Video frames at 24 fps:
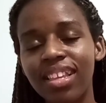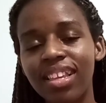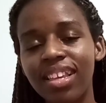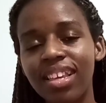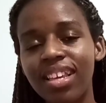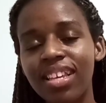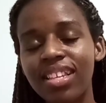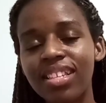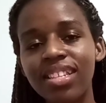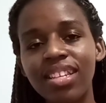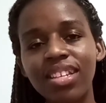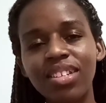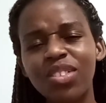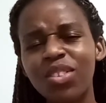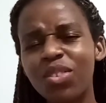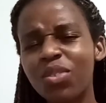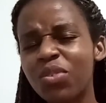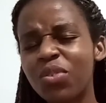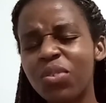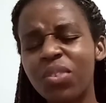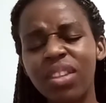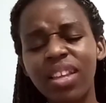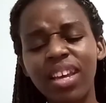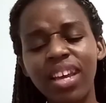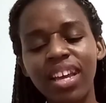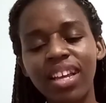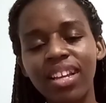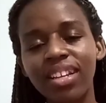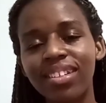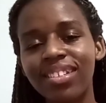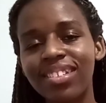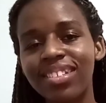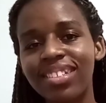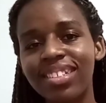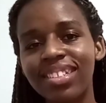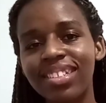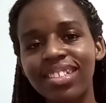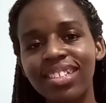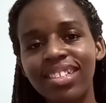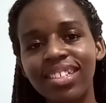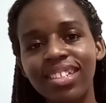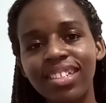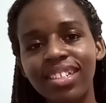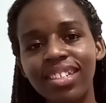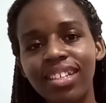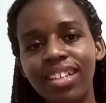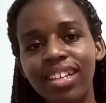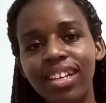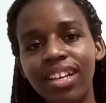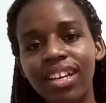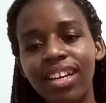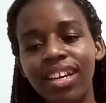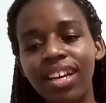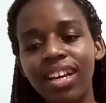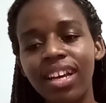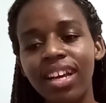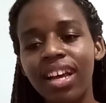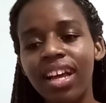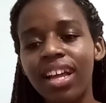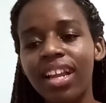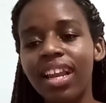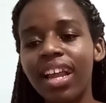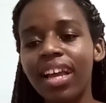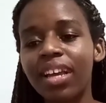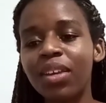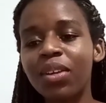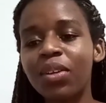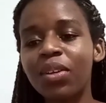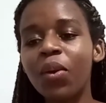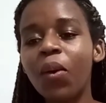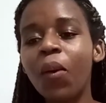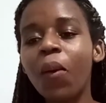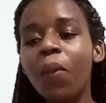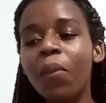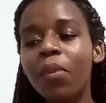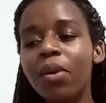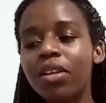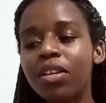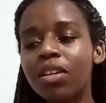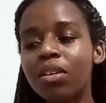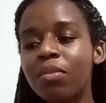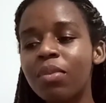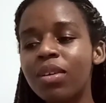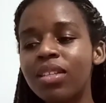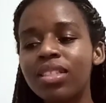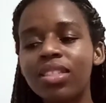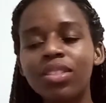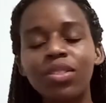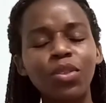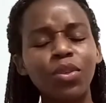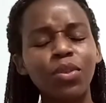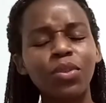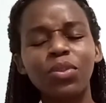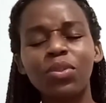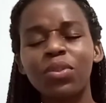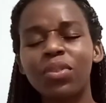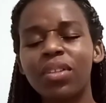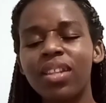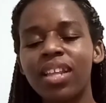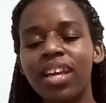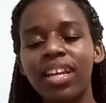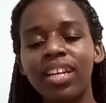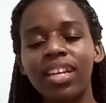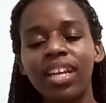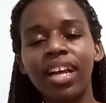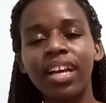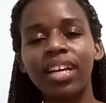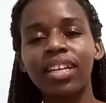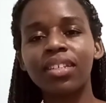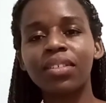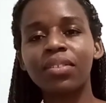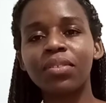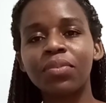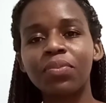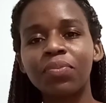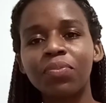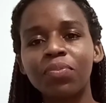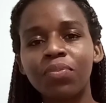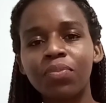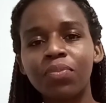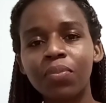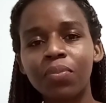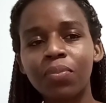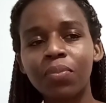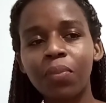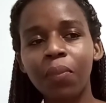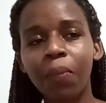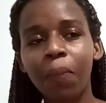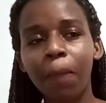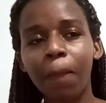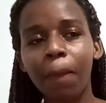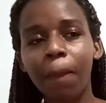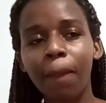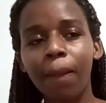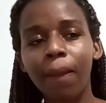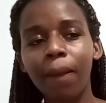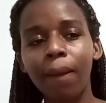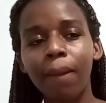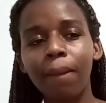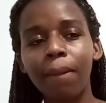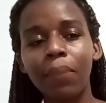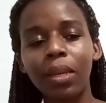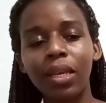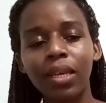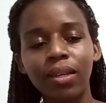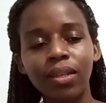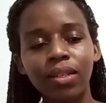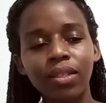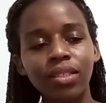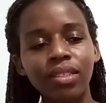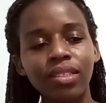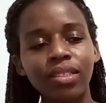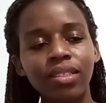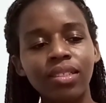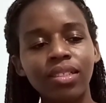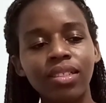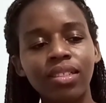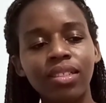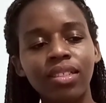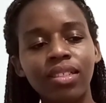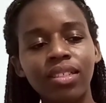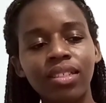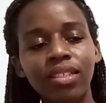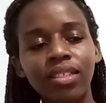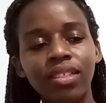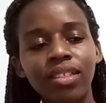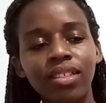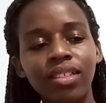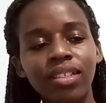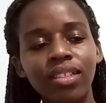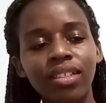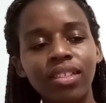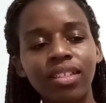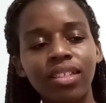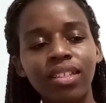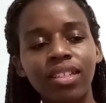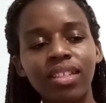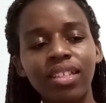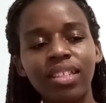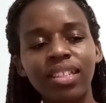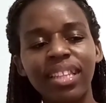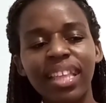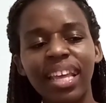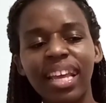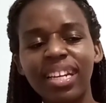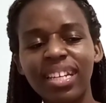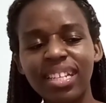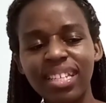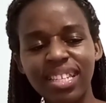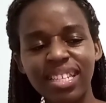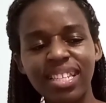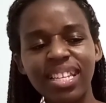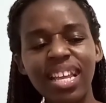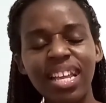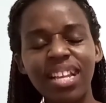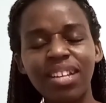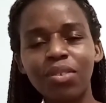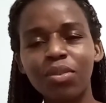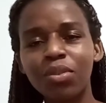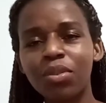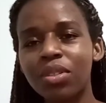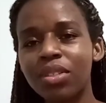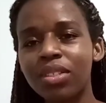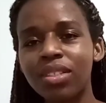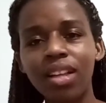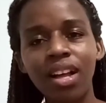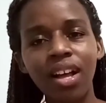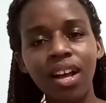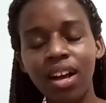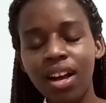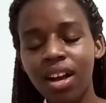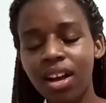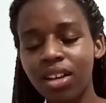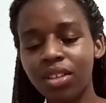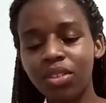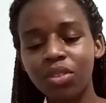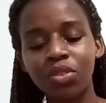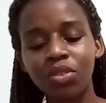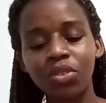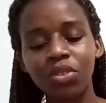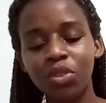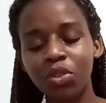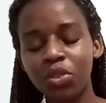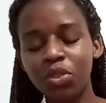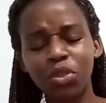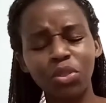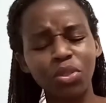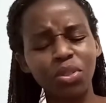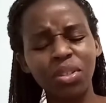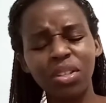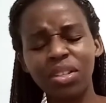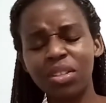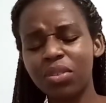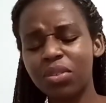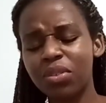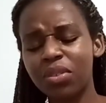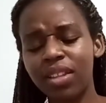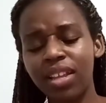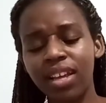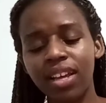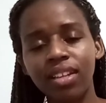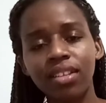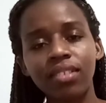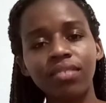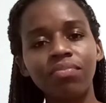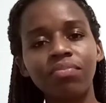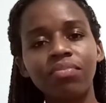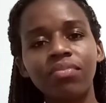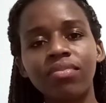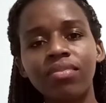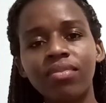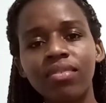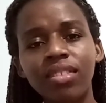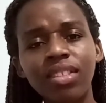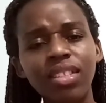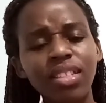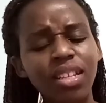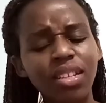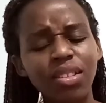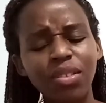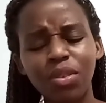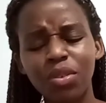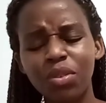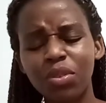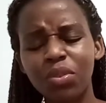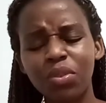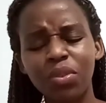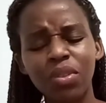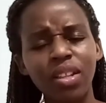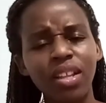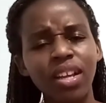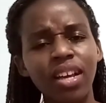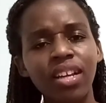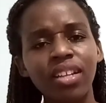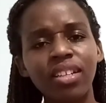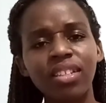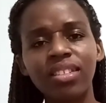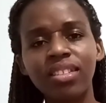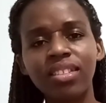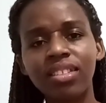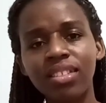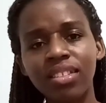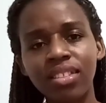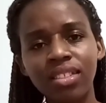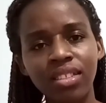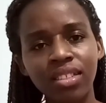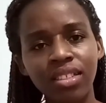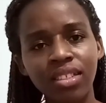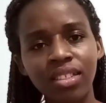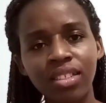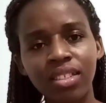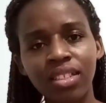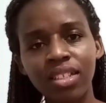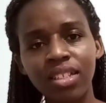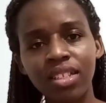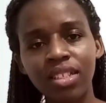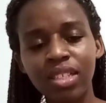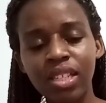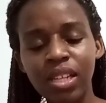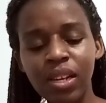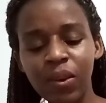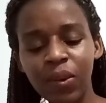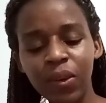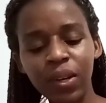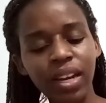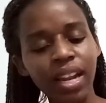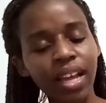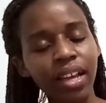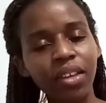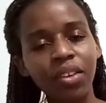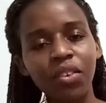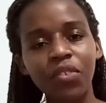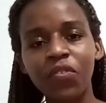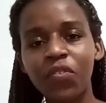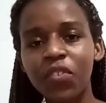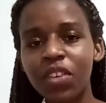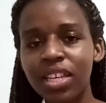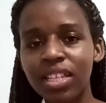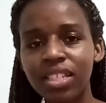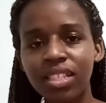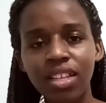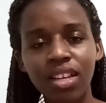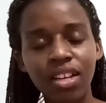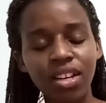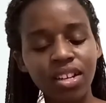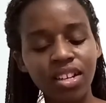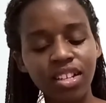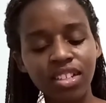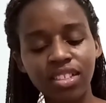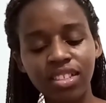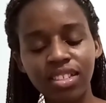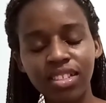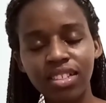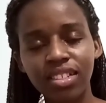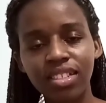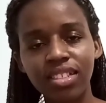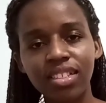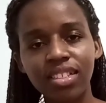He said, don't do that. Like, you know, when they meant to don't do that, like, because they understand what's, you shouldn't do that. He said, don't do that. He looked like a face hurt.